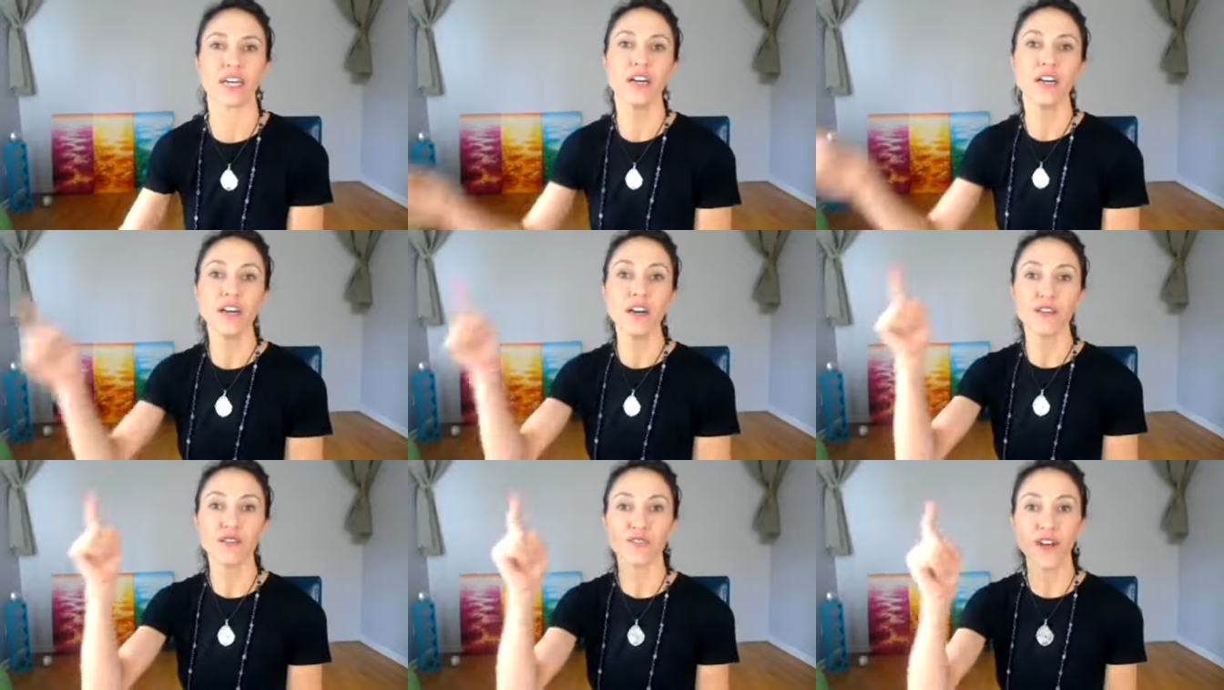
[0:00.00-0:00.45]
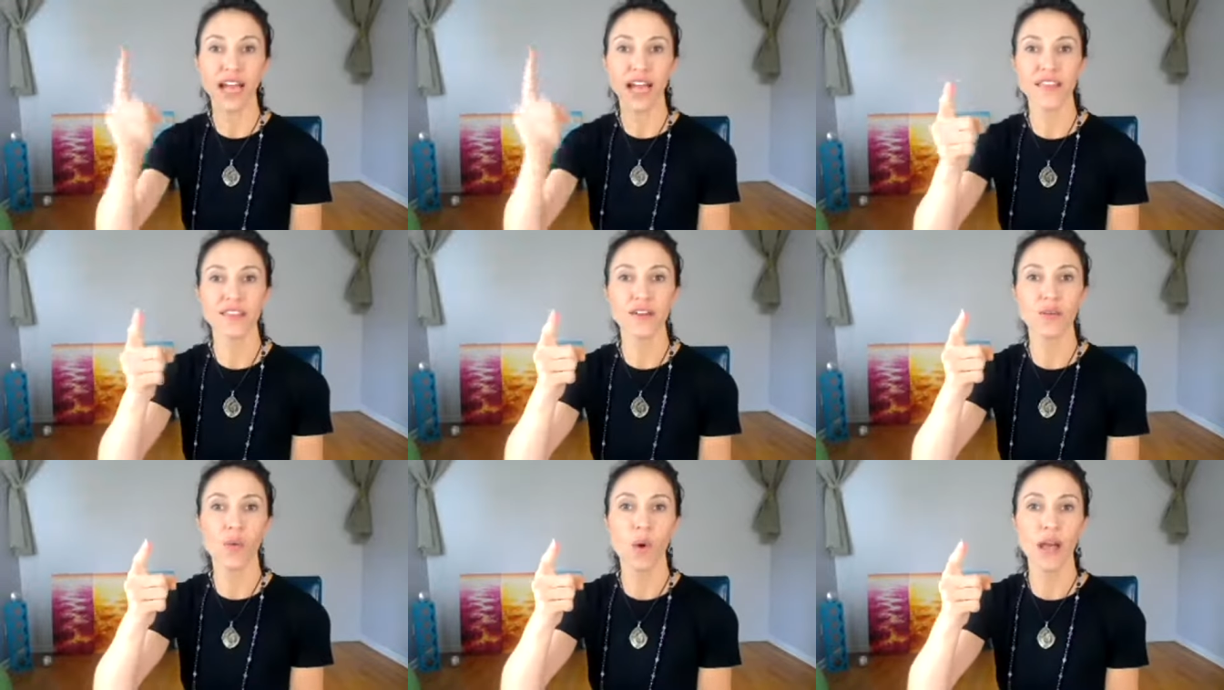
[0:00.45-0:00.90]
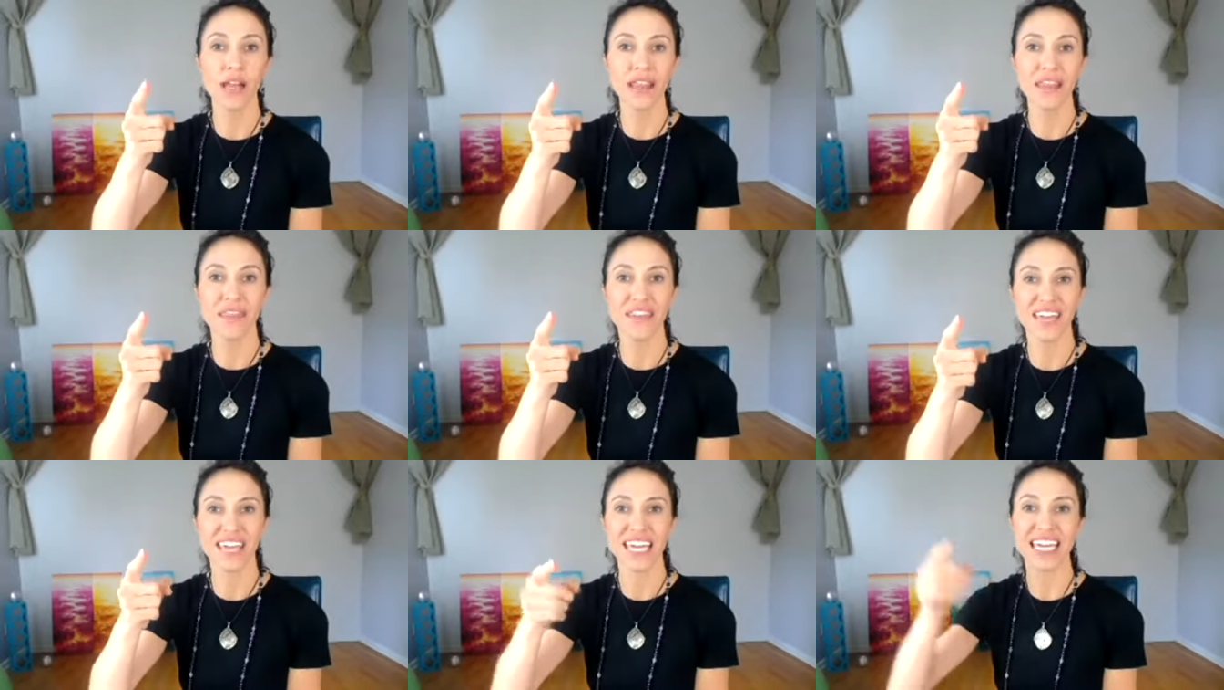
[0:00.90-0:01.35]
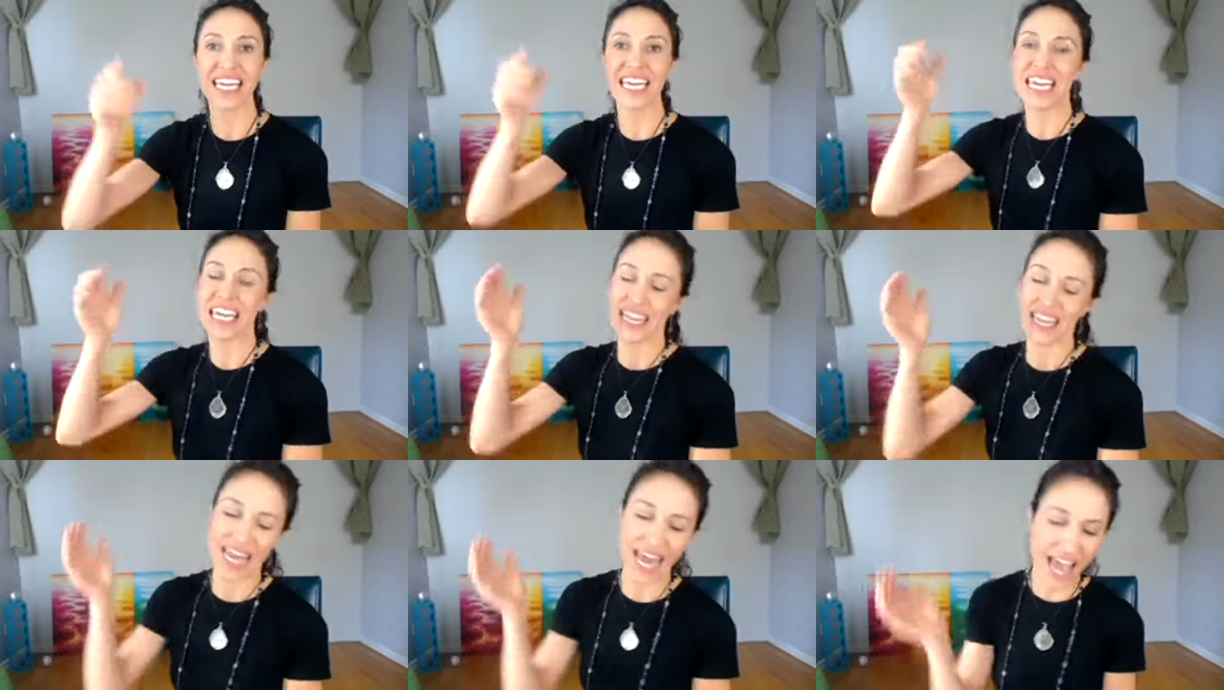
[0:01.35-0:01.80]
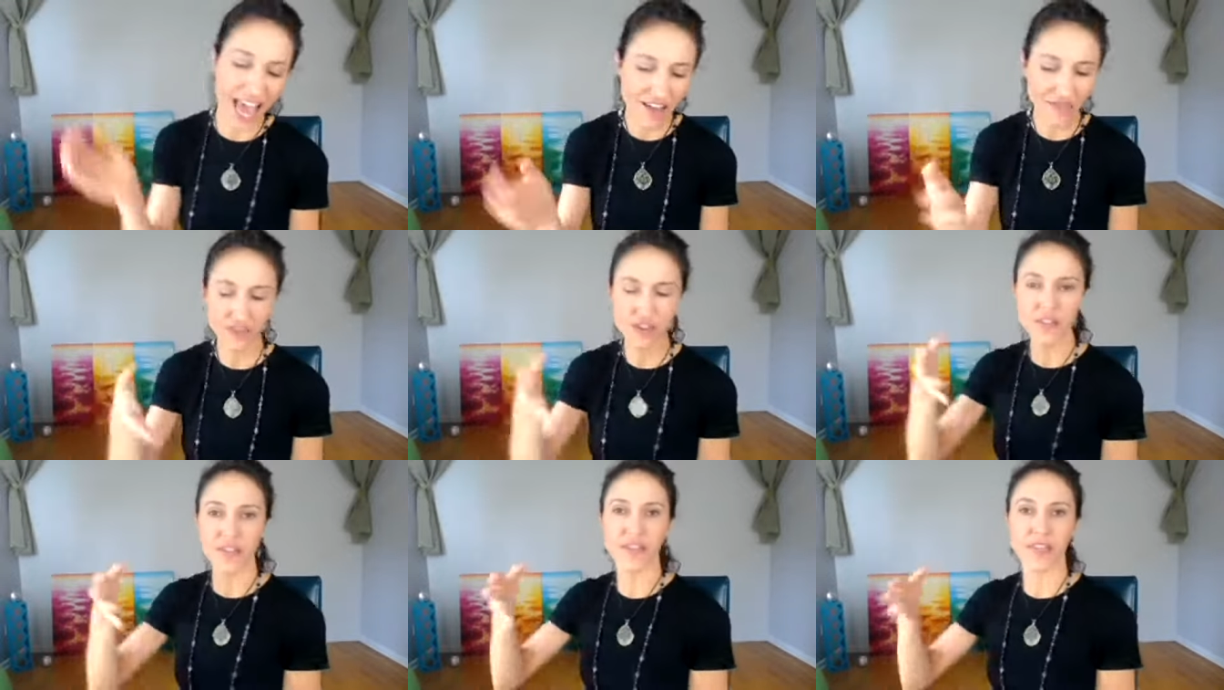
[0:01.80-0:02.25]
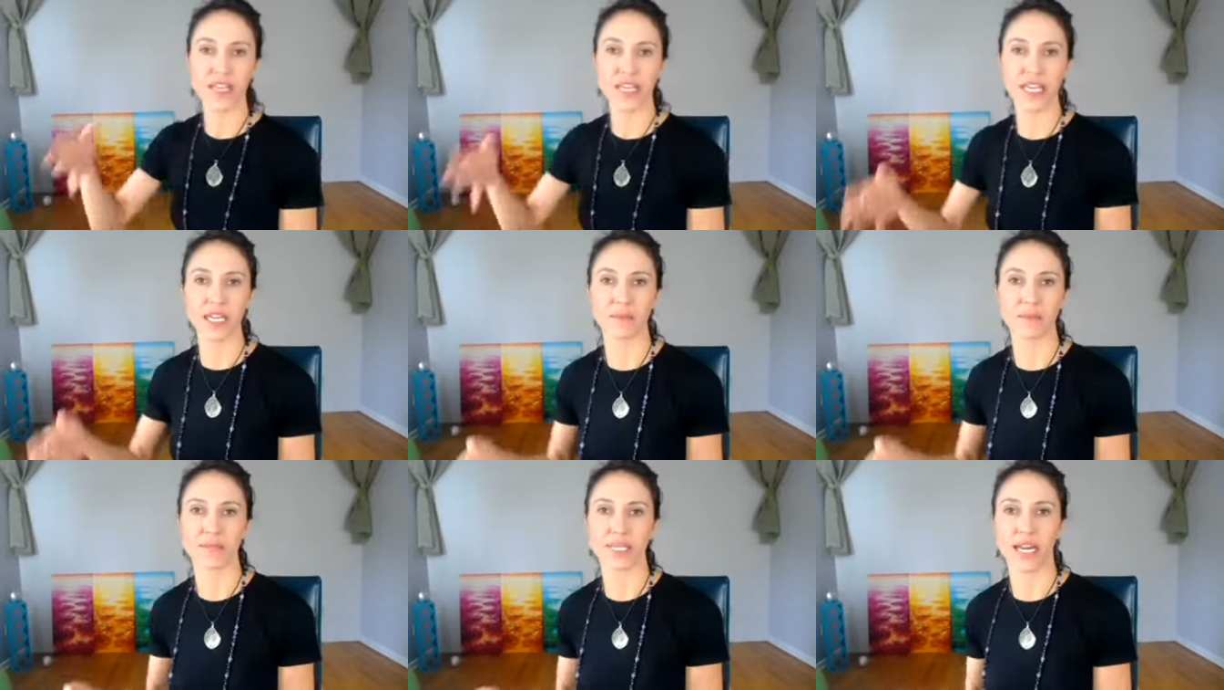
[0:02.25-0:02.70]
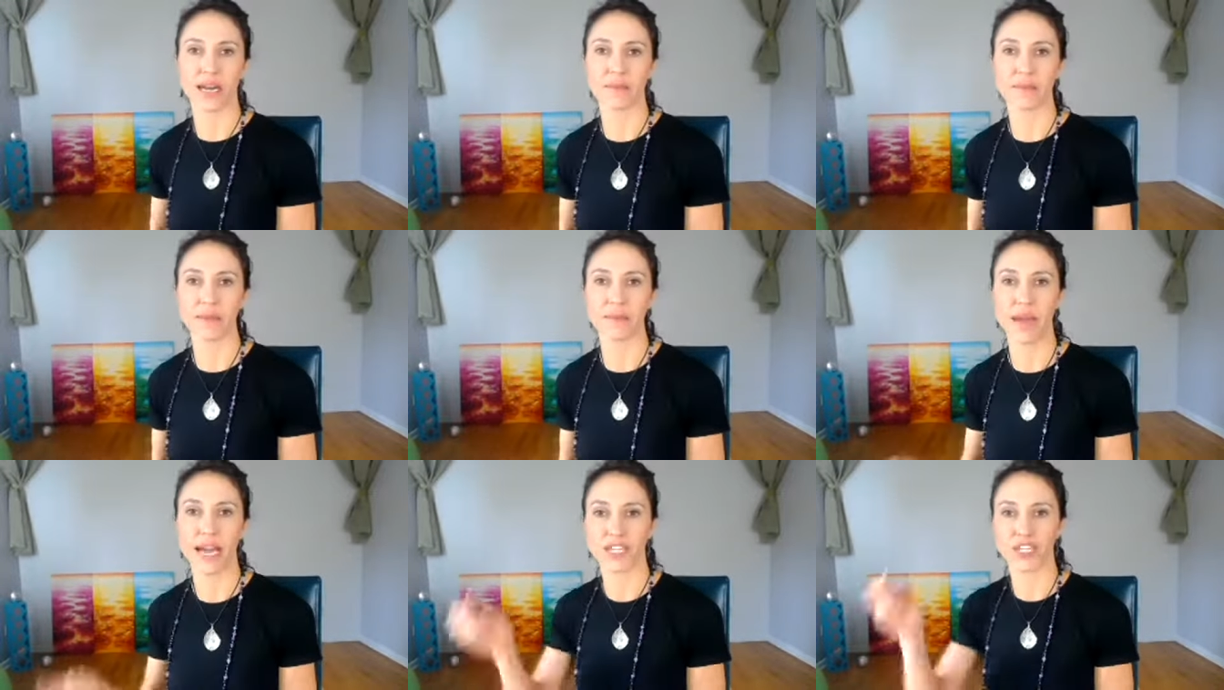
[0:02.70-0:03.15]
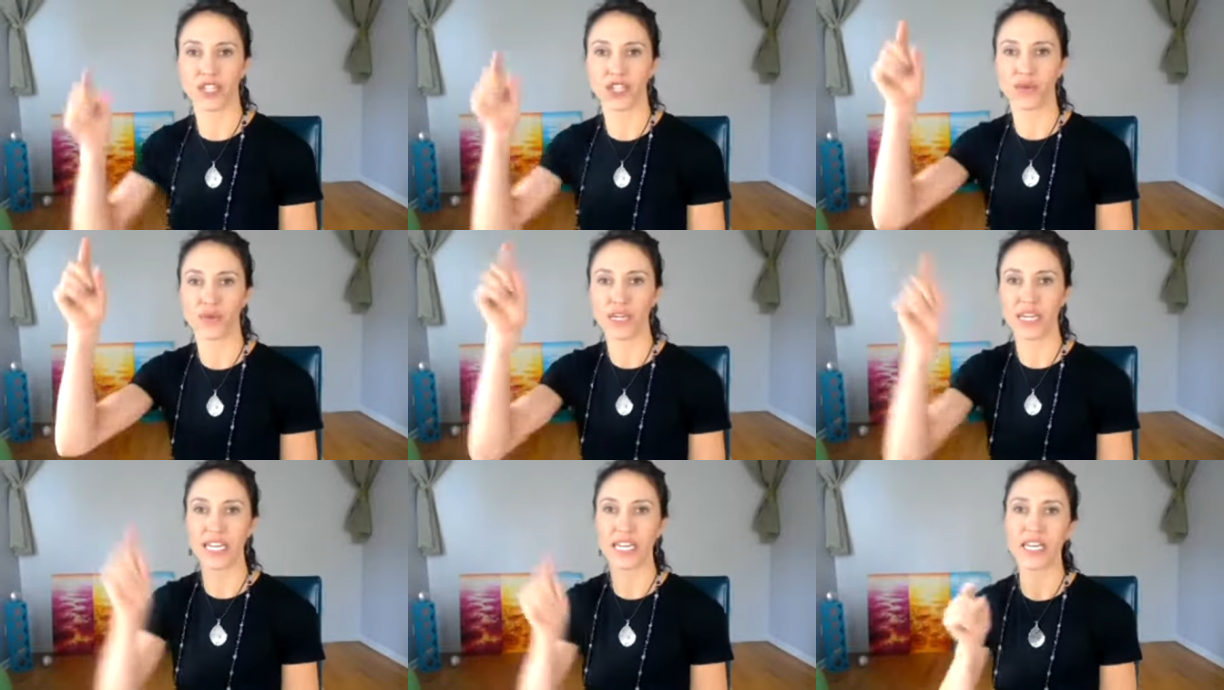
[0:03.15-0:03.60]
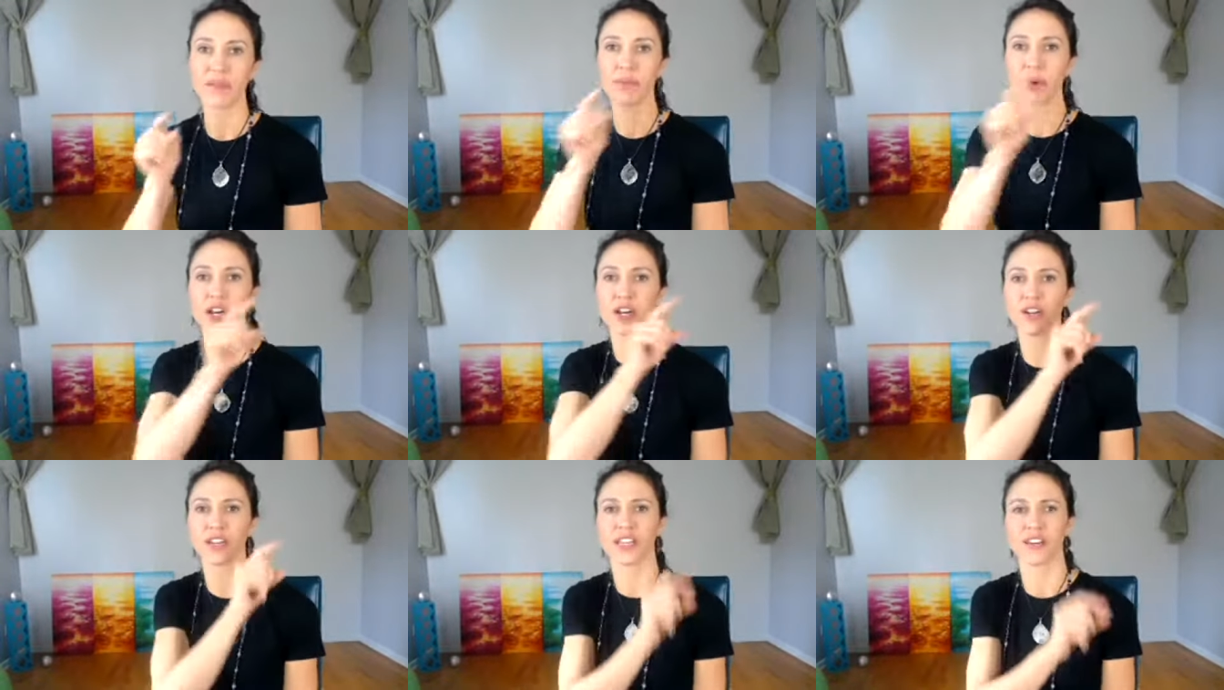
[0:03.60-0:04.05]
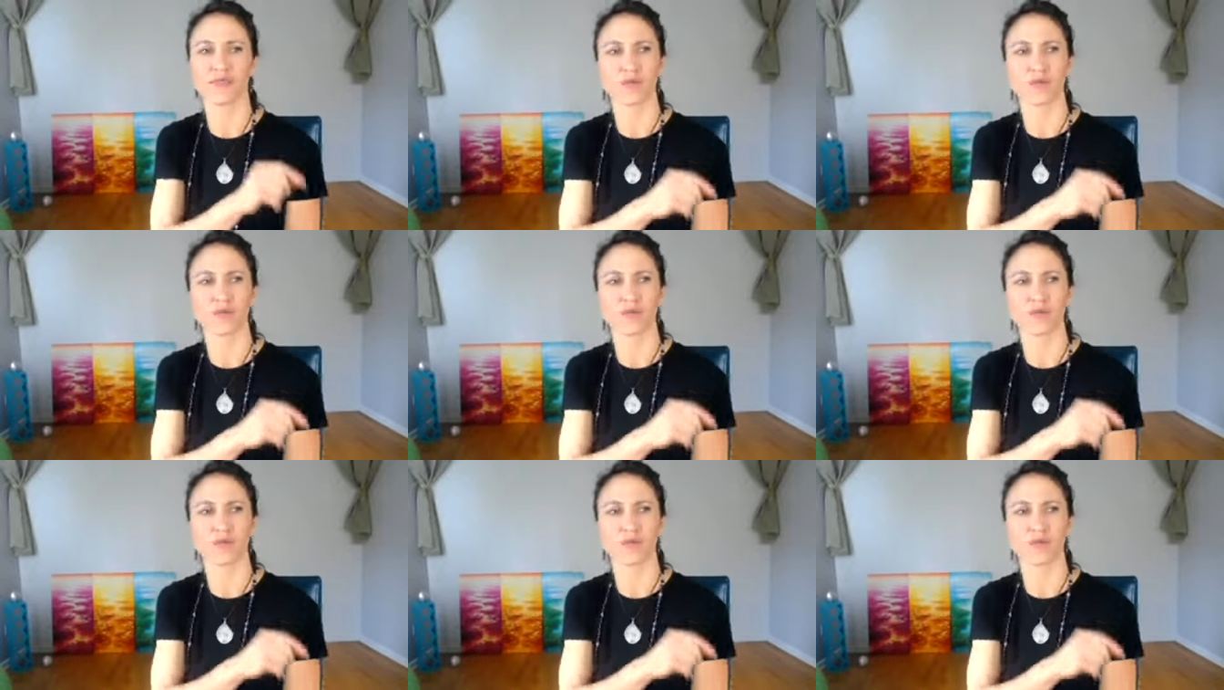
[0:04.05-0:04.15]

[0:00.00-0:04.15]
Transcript: Find the one thing that everything keeps coming back to in any part of your life.